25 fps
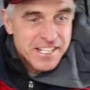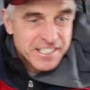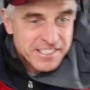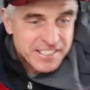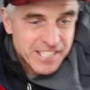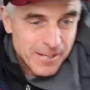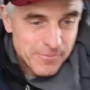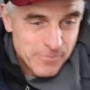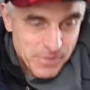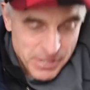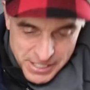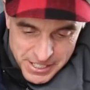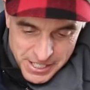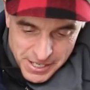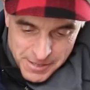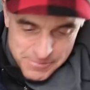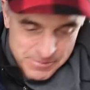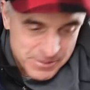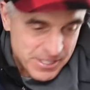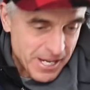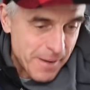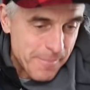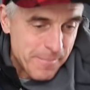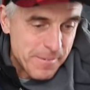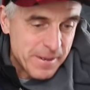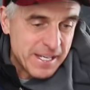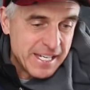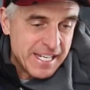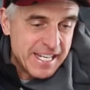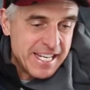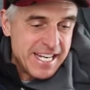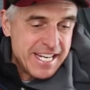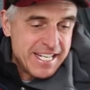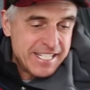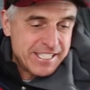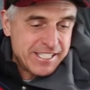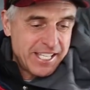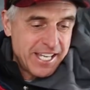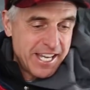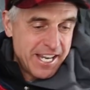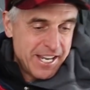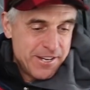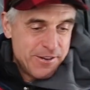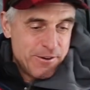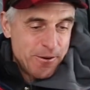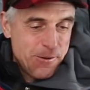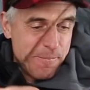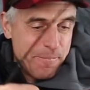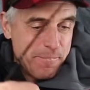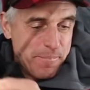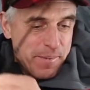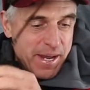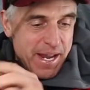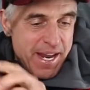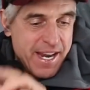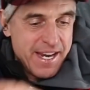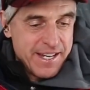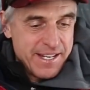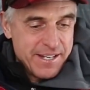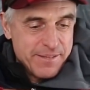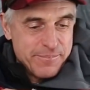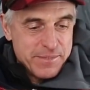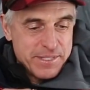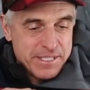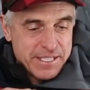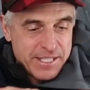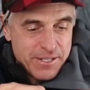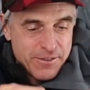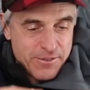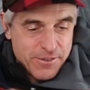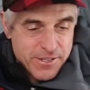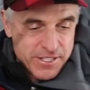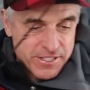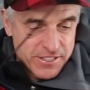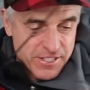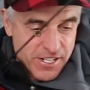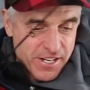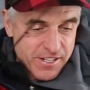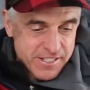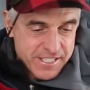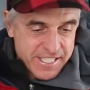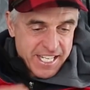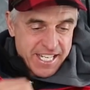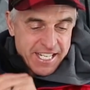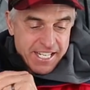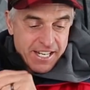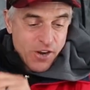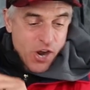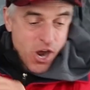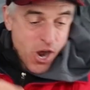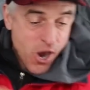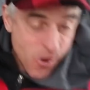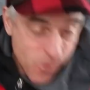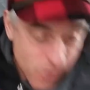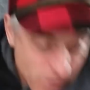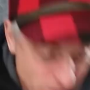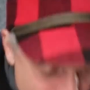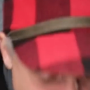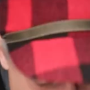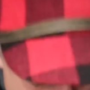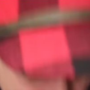something comes up and eats your bait. Let me see right there. See, no!